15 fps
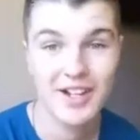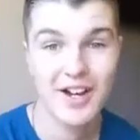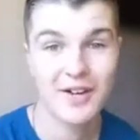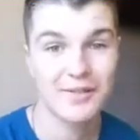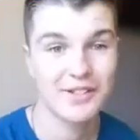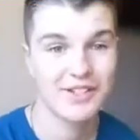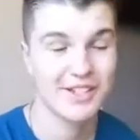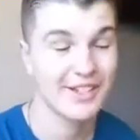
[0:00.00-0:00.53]

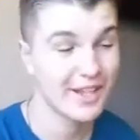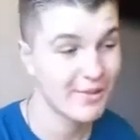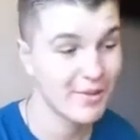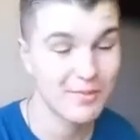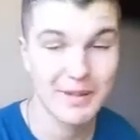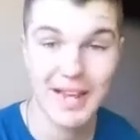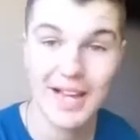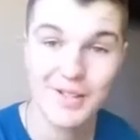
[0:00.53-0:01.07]
Obviously that
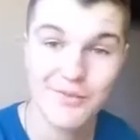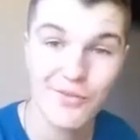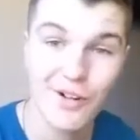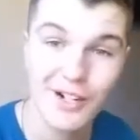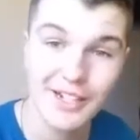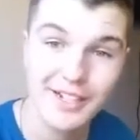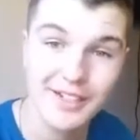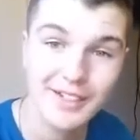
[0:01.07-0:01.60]
won't be as
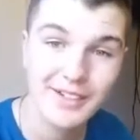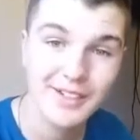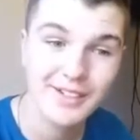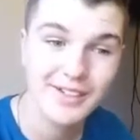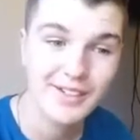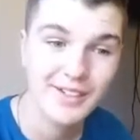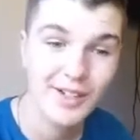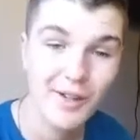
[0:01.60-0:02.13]
funny.
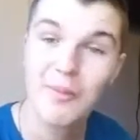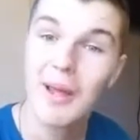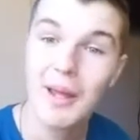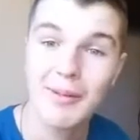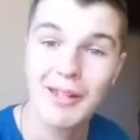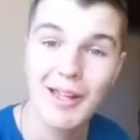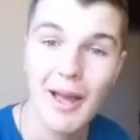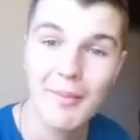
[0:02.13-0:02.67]

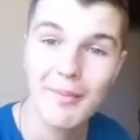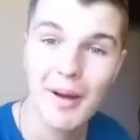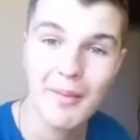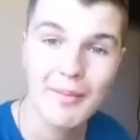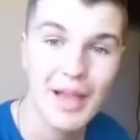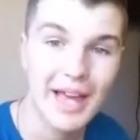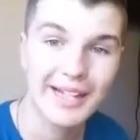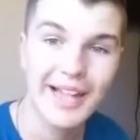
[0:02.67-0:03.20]
Maybe. I
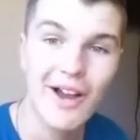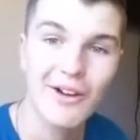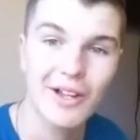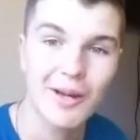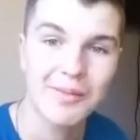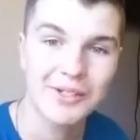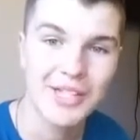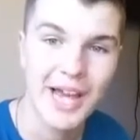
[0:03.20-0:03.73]
blacked out a
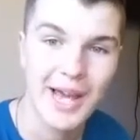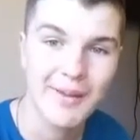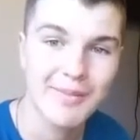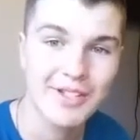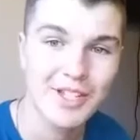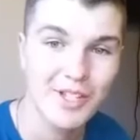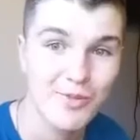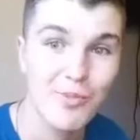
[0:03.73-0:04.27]
couple
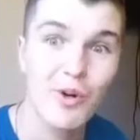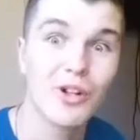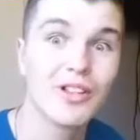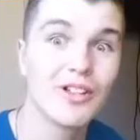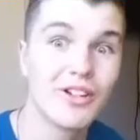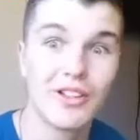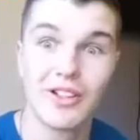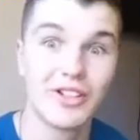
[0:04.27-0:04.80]
times.
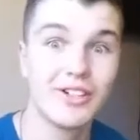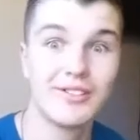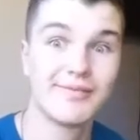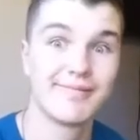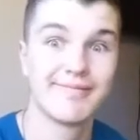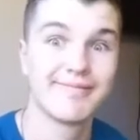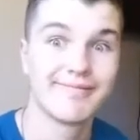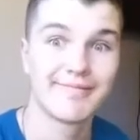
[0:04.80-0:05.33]
Spoiler alert.
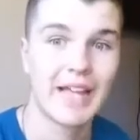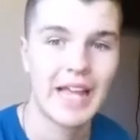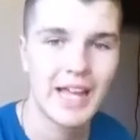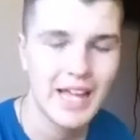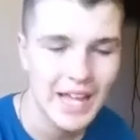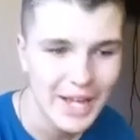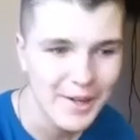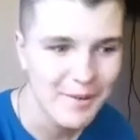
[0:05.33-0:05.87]

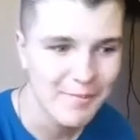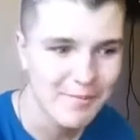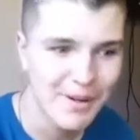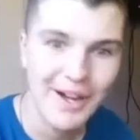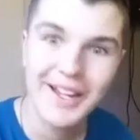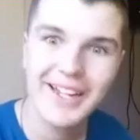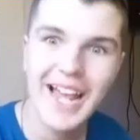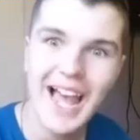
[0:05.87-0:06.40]

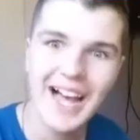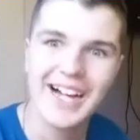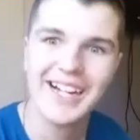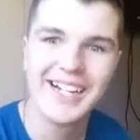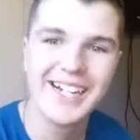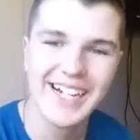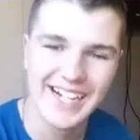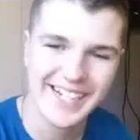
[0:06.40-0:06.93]
But
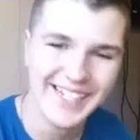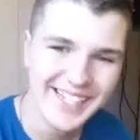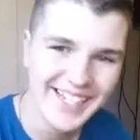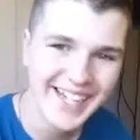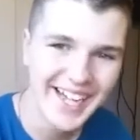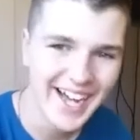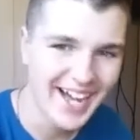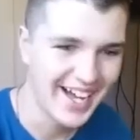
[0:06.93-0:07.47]
yeah,
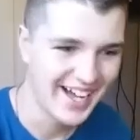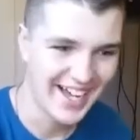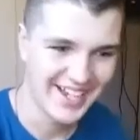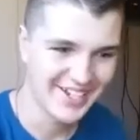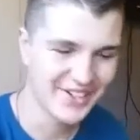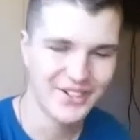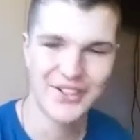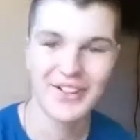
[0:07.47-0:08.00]
I
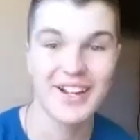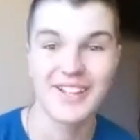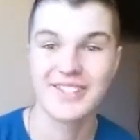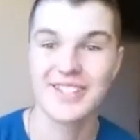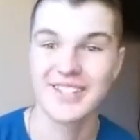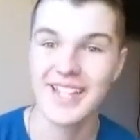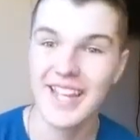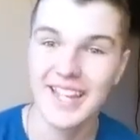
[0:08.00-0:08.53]
don't know what
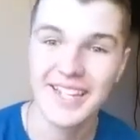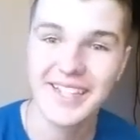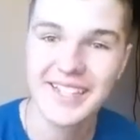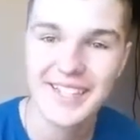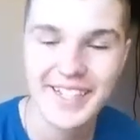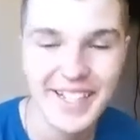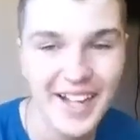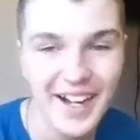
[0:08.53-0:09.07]
else to say.
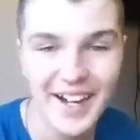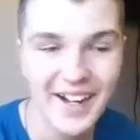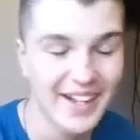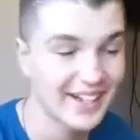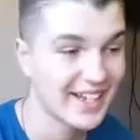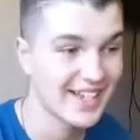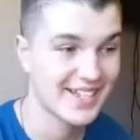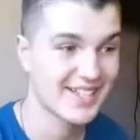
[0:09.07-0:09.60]

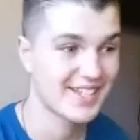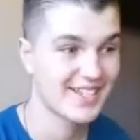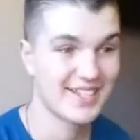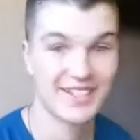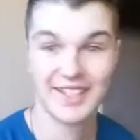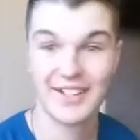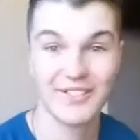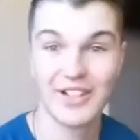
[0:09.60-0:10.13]
I guess
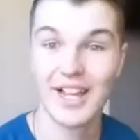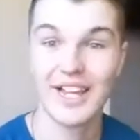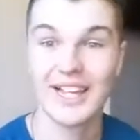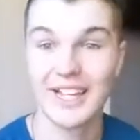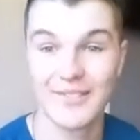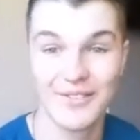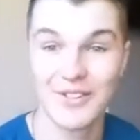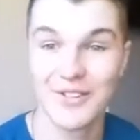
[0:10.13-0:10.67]
leave a
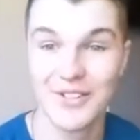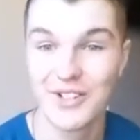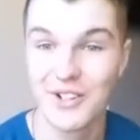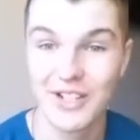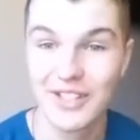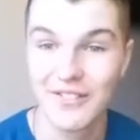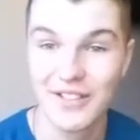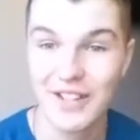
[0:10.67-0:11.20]
like if you
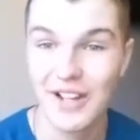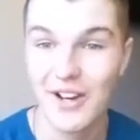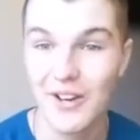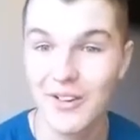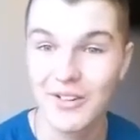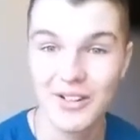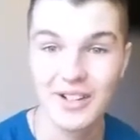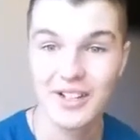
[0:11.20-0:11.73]
enjoyed the
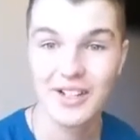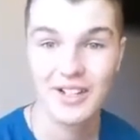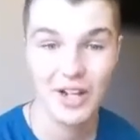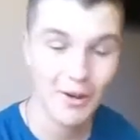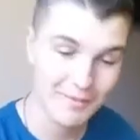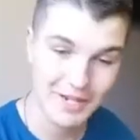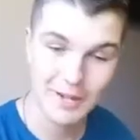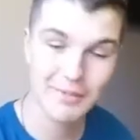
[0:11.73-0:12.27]
video.
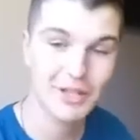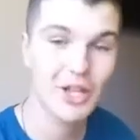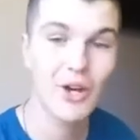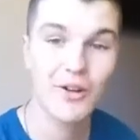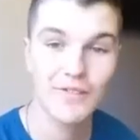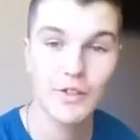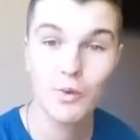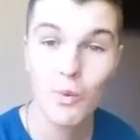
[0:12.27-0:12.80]
Comment down
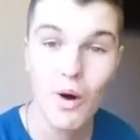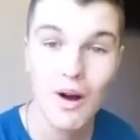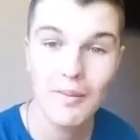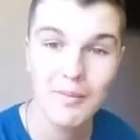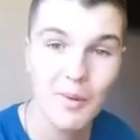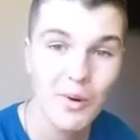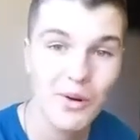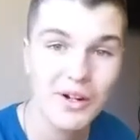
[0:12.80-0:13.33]
below if you
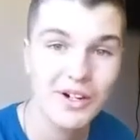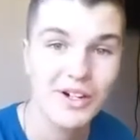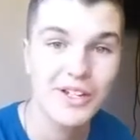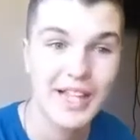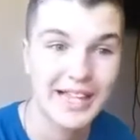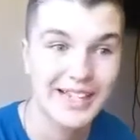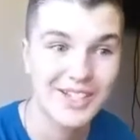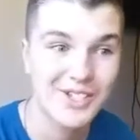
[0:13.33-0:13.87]
want more
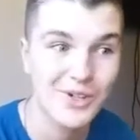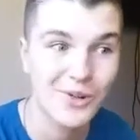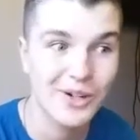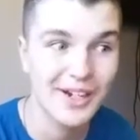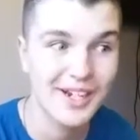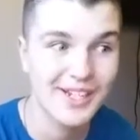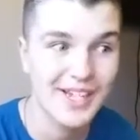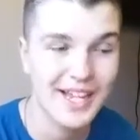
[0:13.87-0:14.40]
like
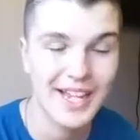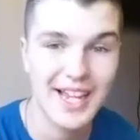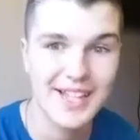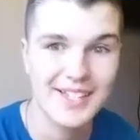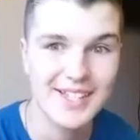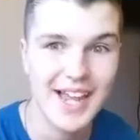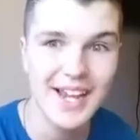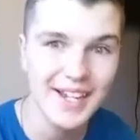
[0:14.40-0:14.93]
stories, I
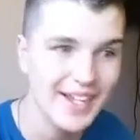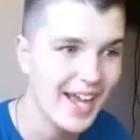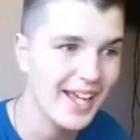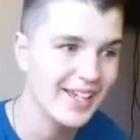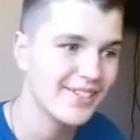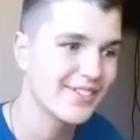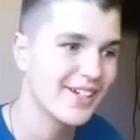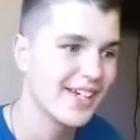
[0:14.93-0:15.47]
guess.
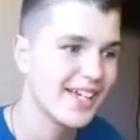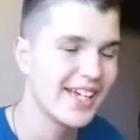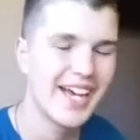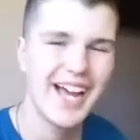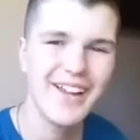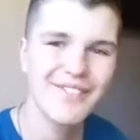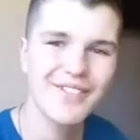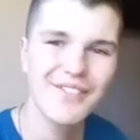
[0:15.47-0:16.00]

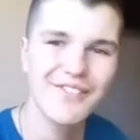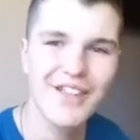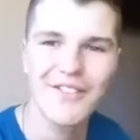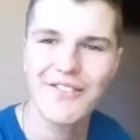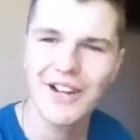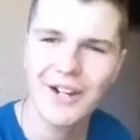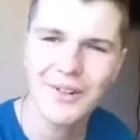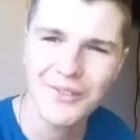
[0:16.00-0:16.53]
I've lived a
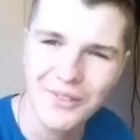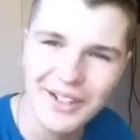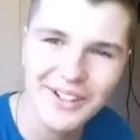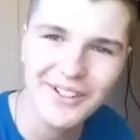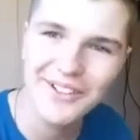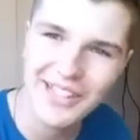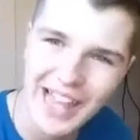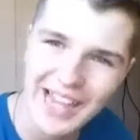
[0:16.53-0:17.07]
very
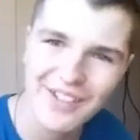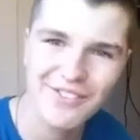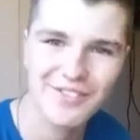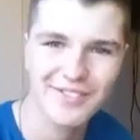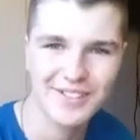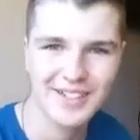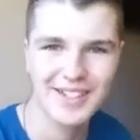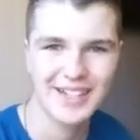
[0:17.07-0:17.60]
weird life.
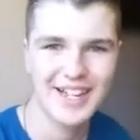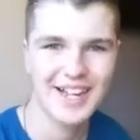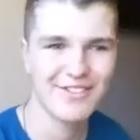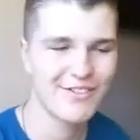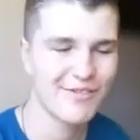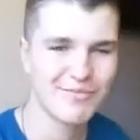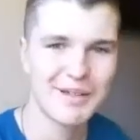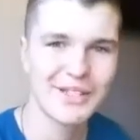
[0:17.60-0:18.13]

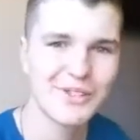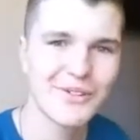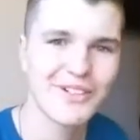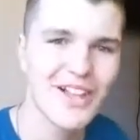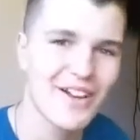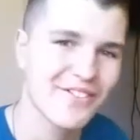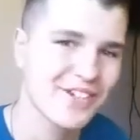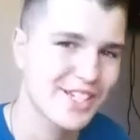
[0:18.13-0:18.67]
I've been through a
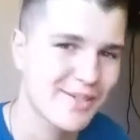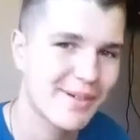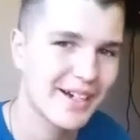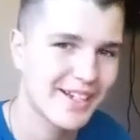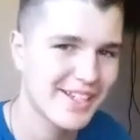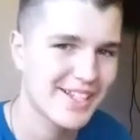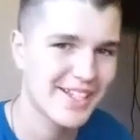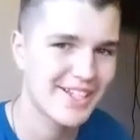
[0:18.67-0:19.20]
lot of
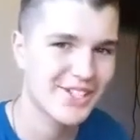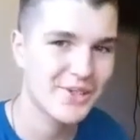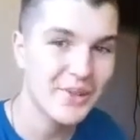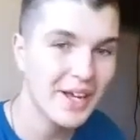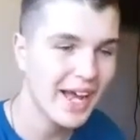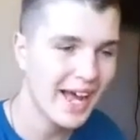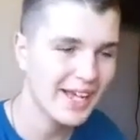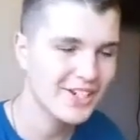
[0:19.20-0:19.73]
experiences, so
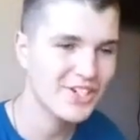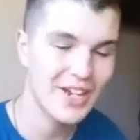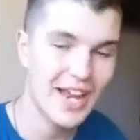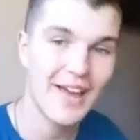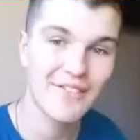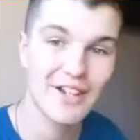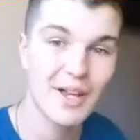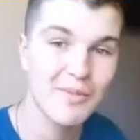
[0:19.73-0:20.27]
I should
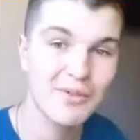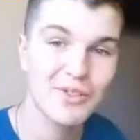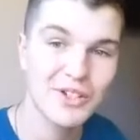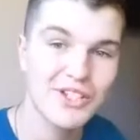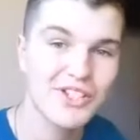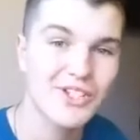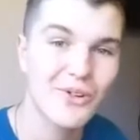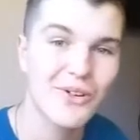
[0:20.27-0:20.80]
have a couple
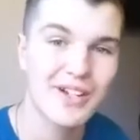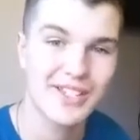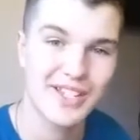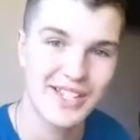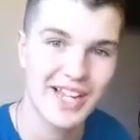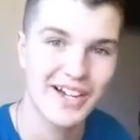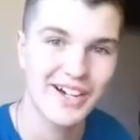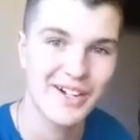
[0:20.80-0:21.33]
good stories
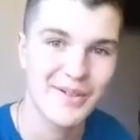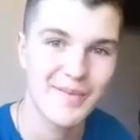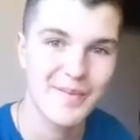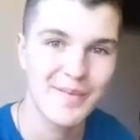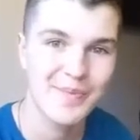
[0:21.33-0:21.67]
to tell.